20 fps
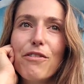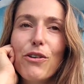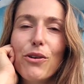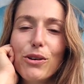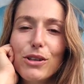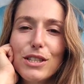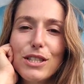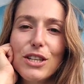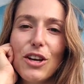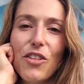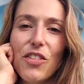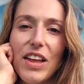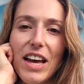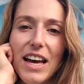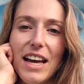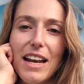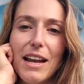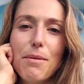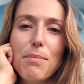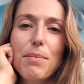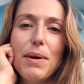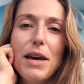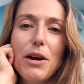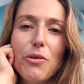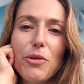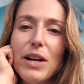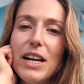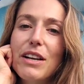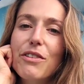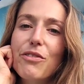Focus on that and be
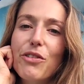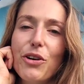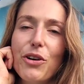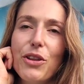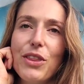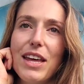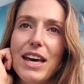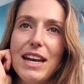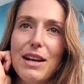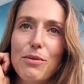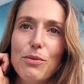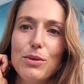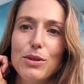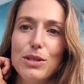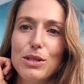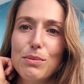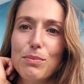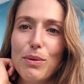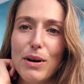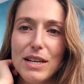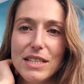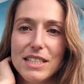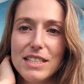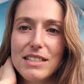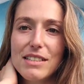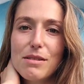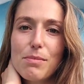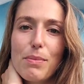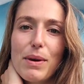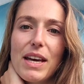grateful that it was
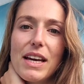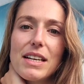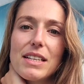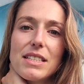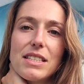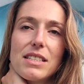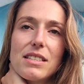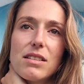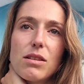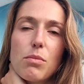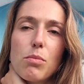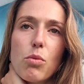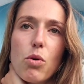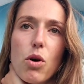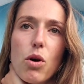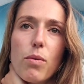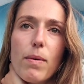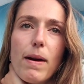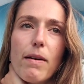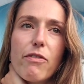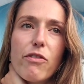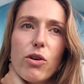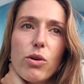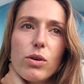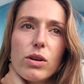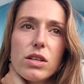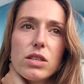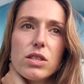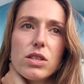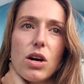present, because the more we
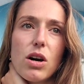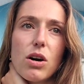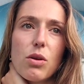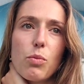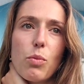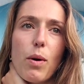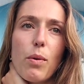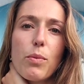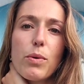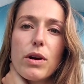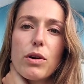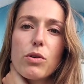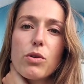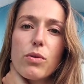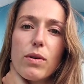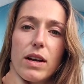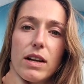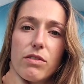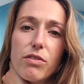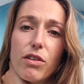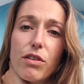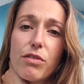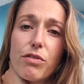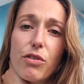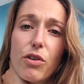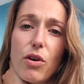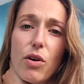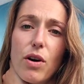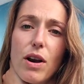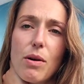focus on what we are grateful
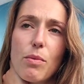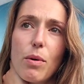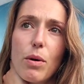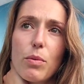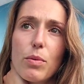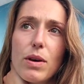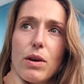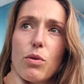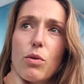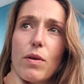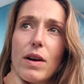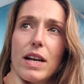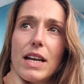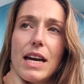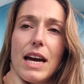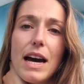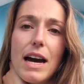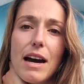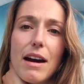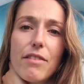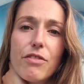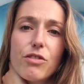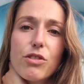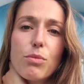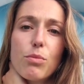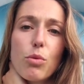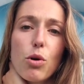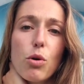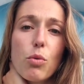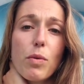for and what we already have,
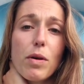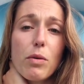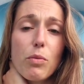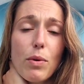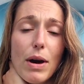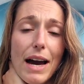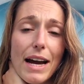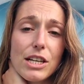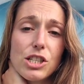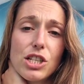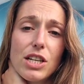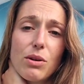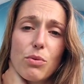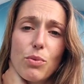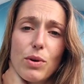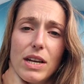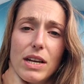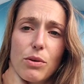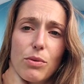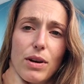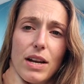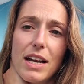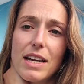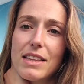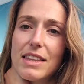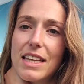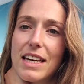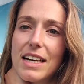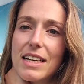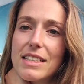the more we actually
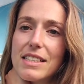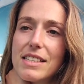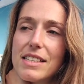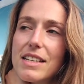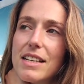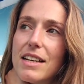recreate that.